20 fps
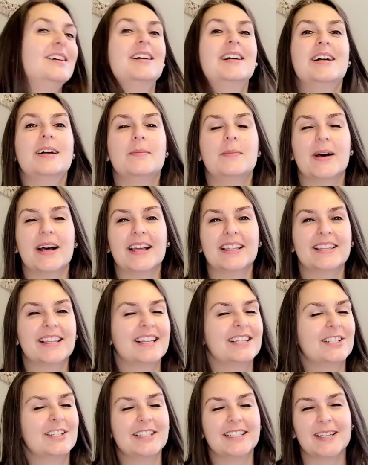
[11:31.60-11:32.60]
But that
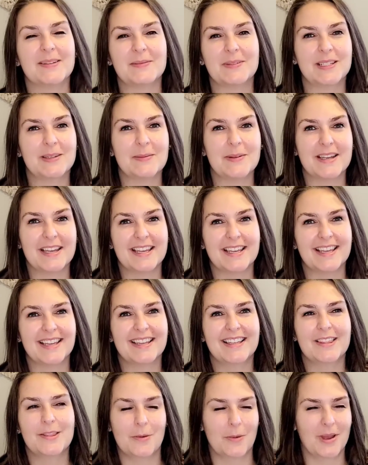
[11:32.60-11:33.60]
just seems to be
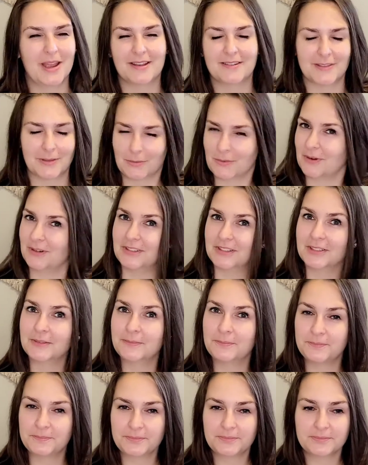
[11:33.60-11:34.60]
the way of the world.
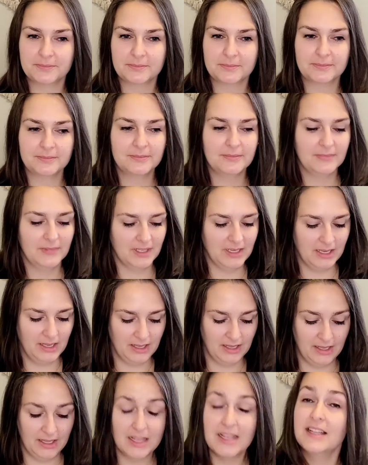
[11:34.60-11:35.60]

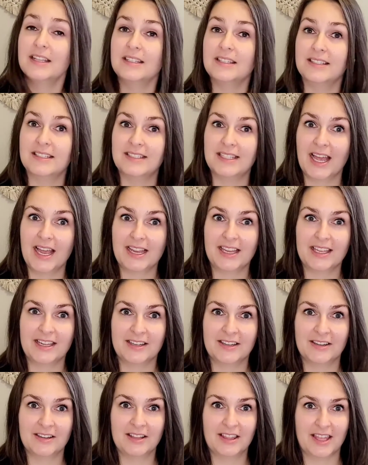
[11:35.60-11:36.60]
Second
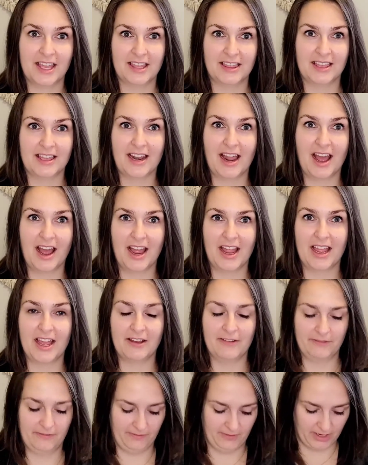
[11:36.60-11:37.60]
thing that I have
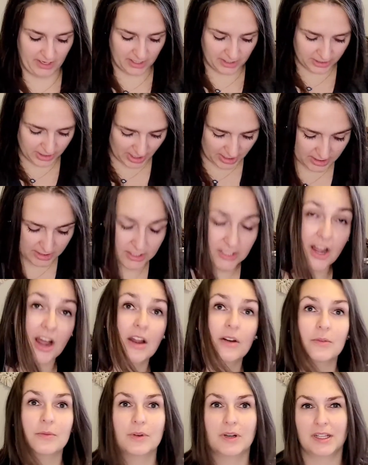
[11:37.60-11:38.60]
finished, and it's
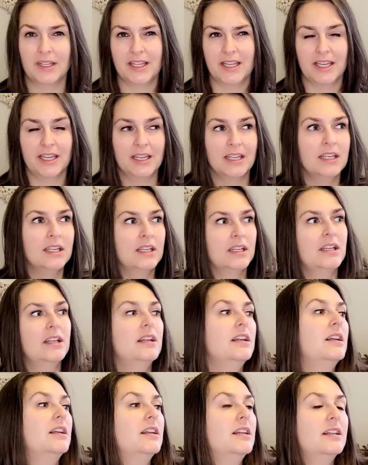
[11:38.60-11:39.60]
not really
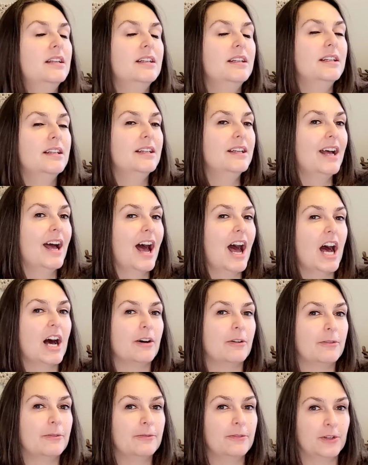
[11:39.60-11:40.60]
a
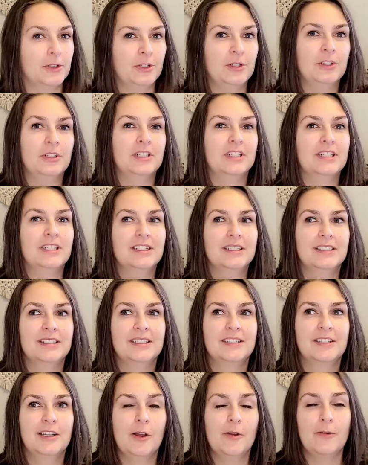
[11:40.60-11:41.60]
full
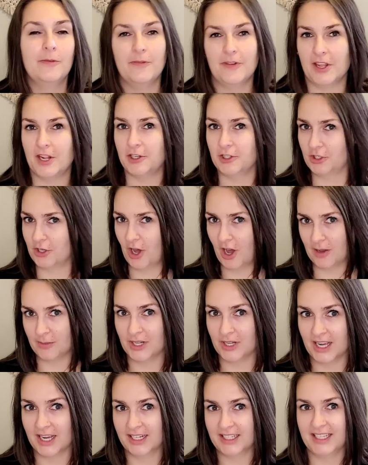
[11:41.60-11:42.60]
finished
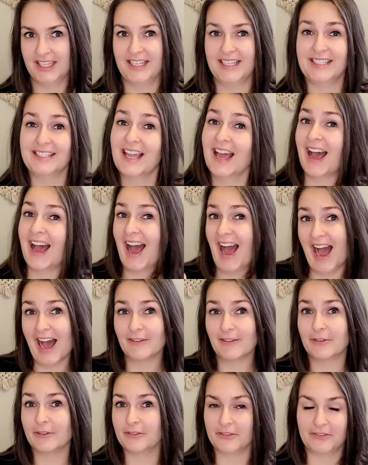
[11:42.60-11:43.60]
object, it is half
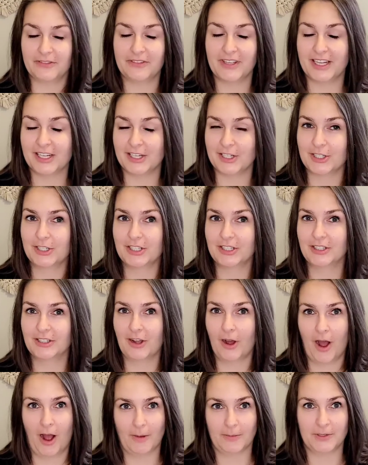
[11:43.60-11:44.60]
of a finished
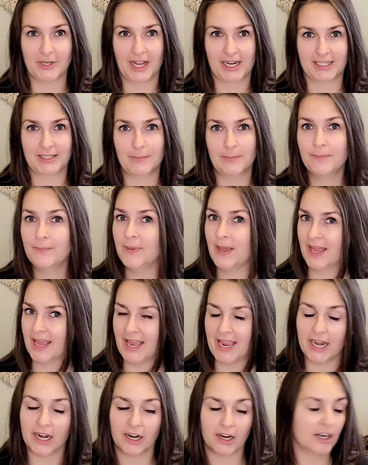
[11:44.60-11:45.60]
object
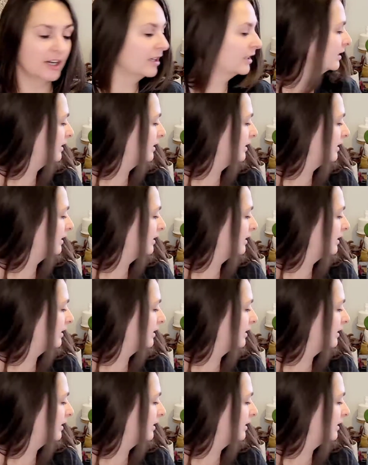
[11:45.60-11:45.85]
pair.